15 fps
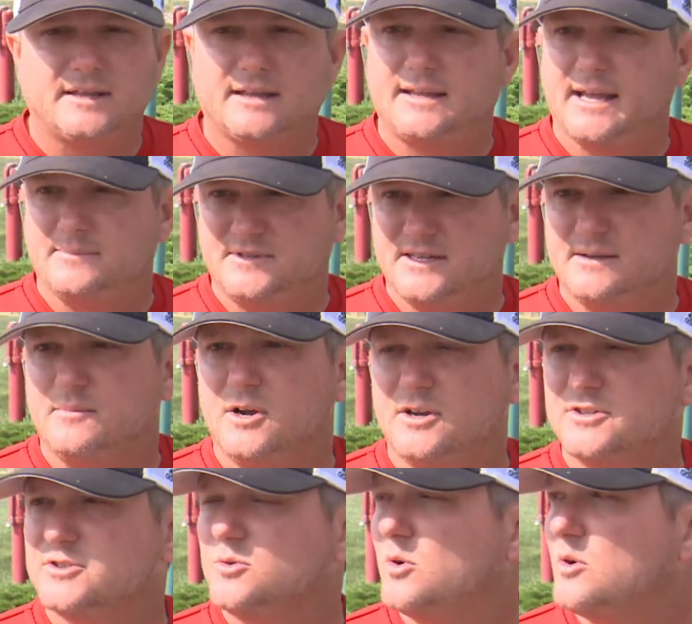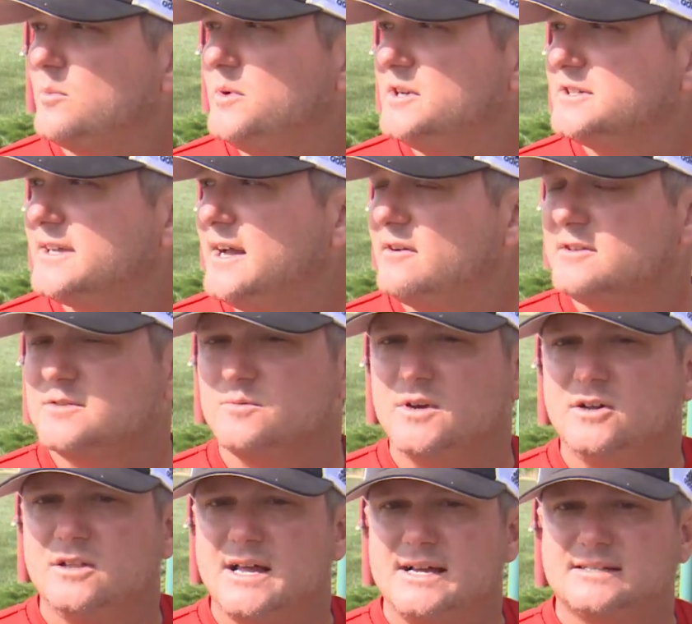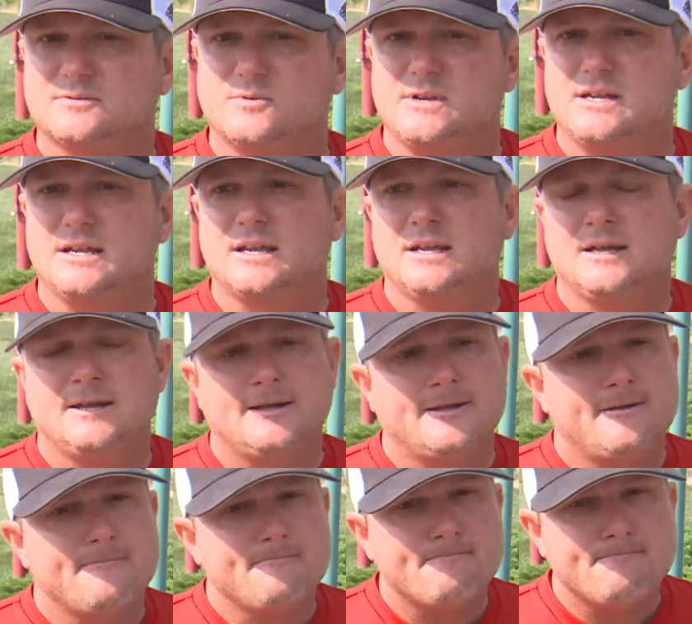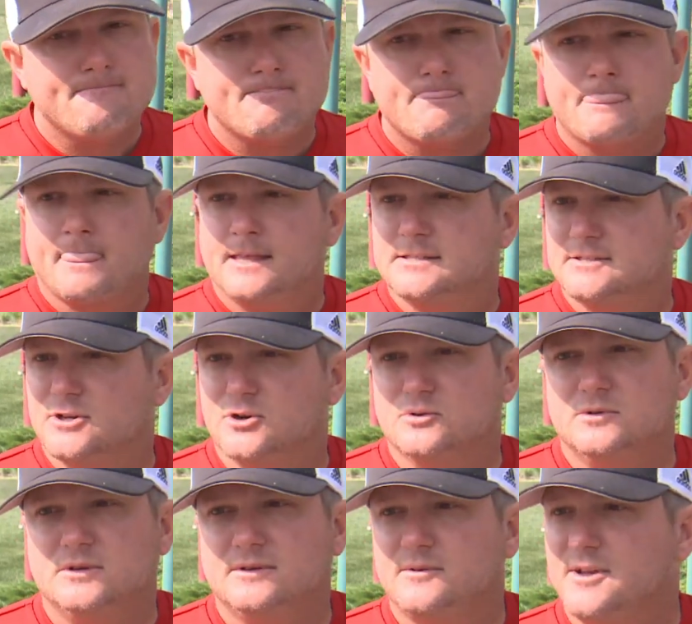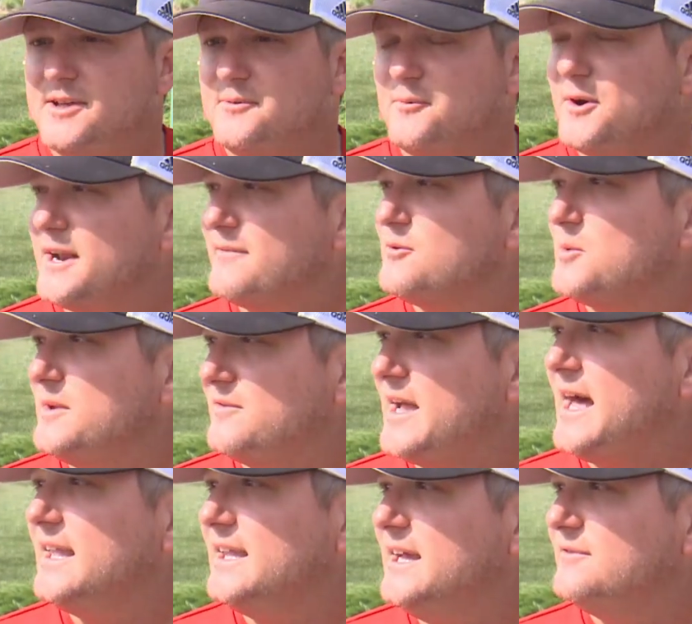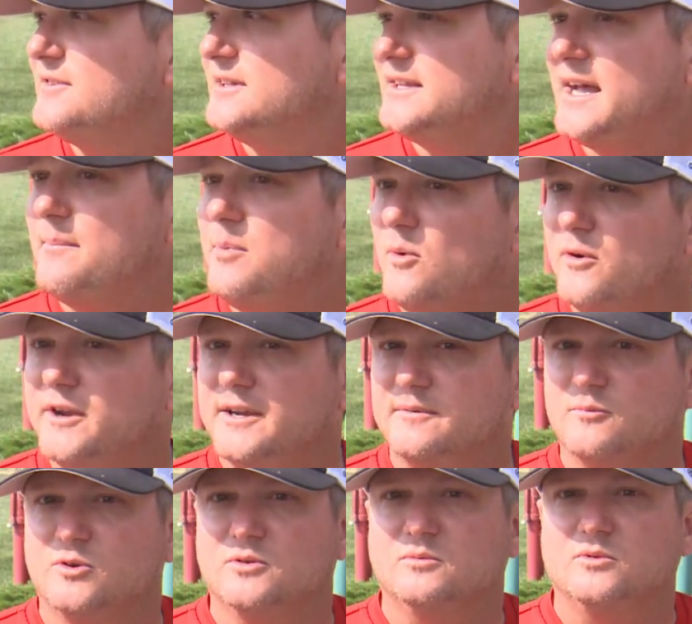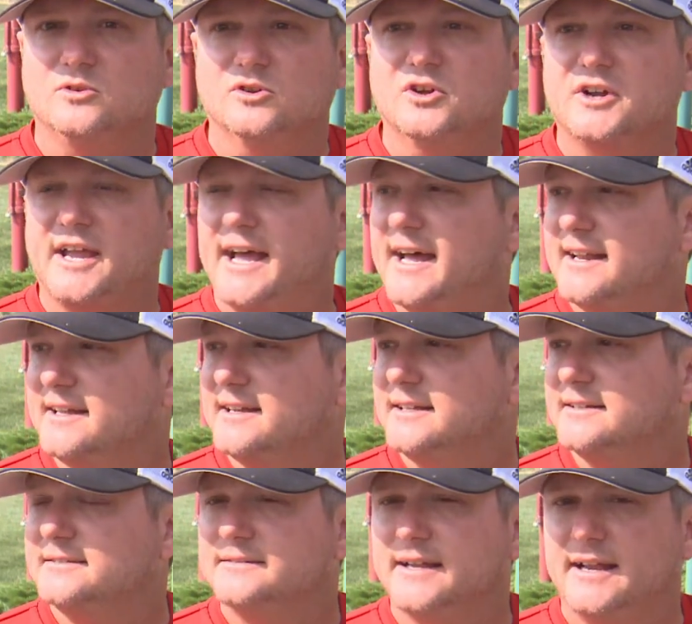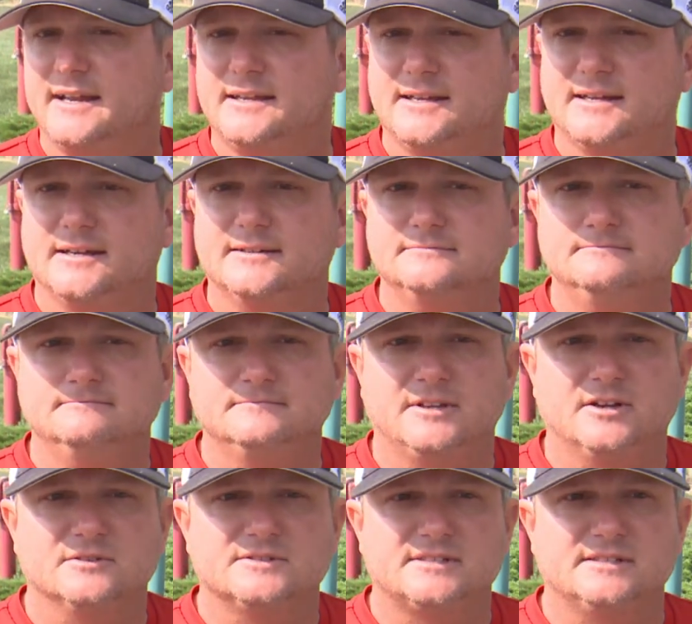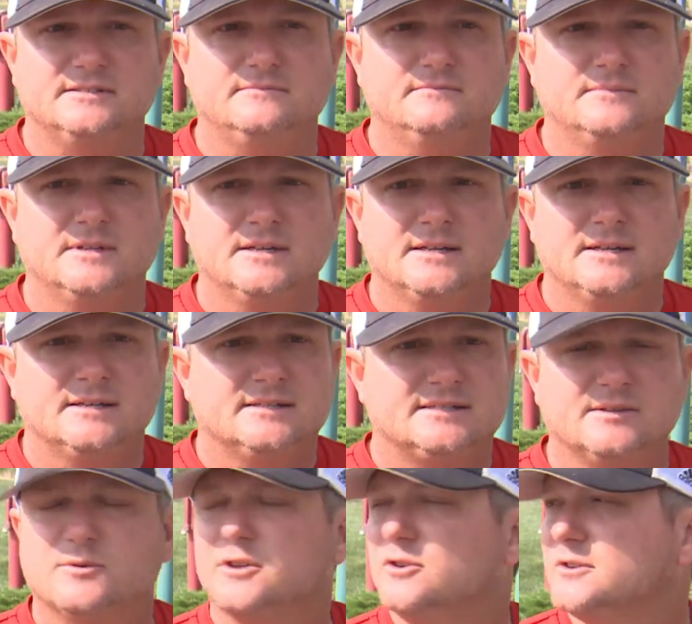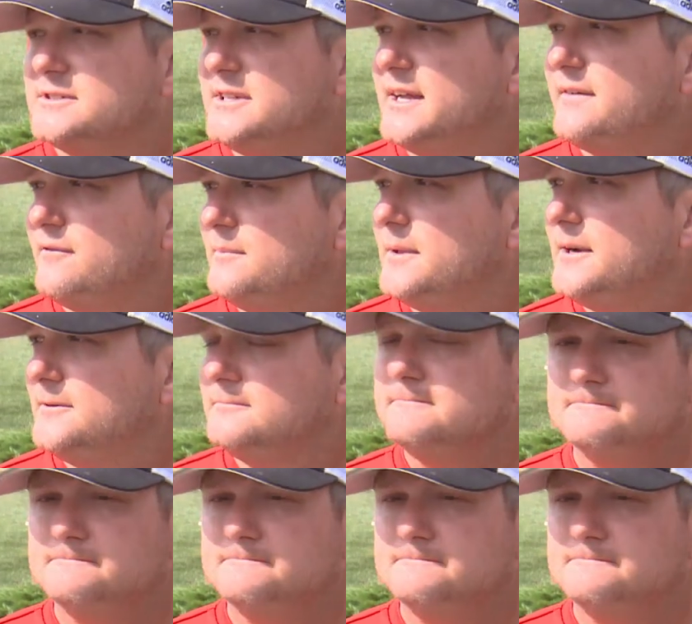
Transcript: Kept him on a shorter pitch count as well last week. So whatever we've got left at that point, we'll look at it and you know, see what it looks like from there.